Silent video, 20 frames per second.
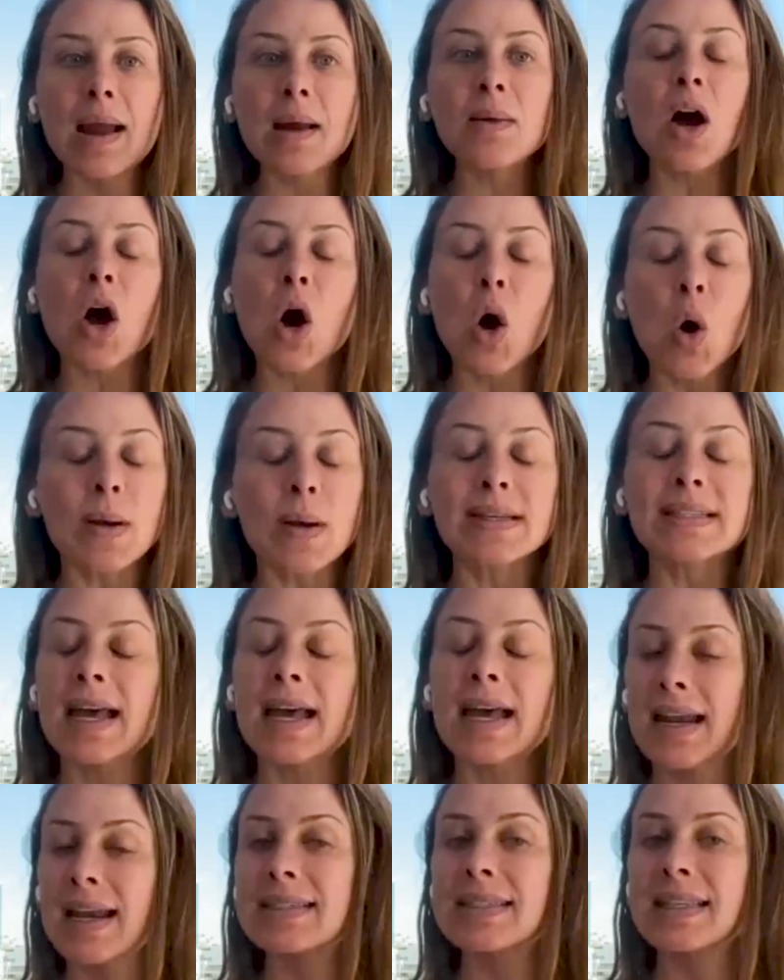I've always
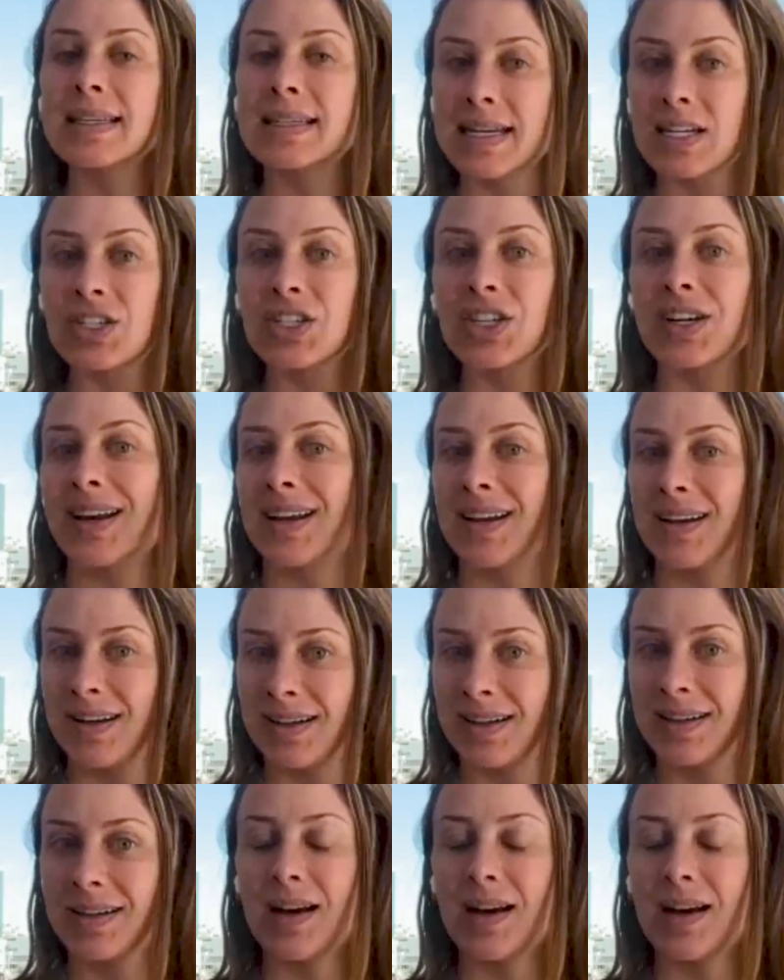had hesitation.